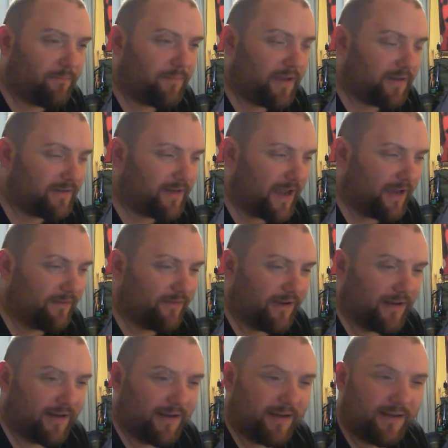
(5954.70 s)
Piss take,
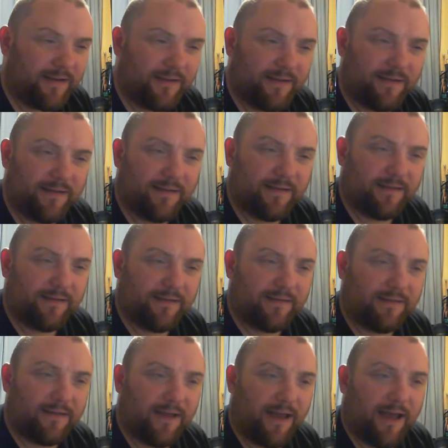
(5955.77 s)
really.
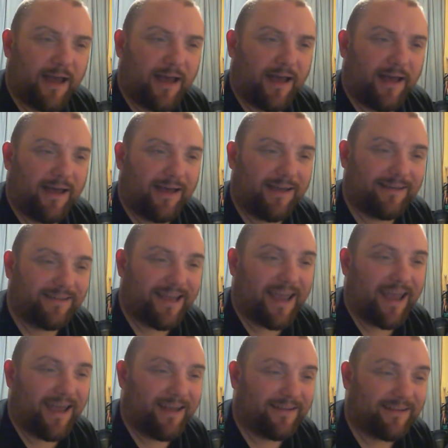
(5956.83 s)
He
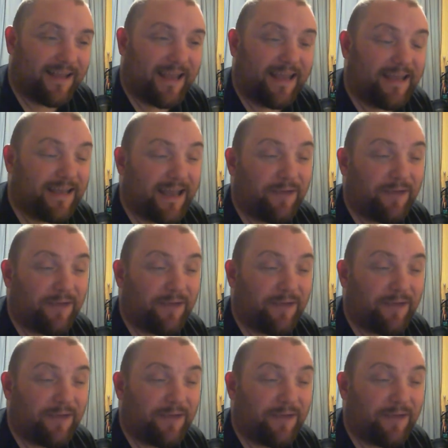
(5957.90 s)
can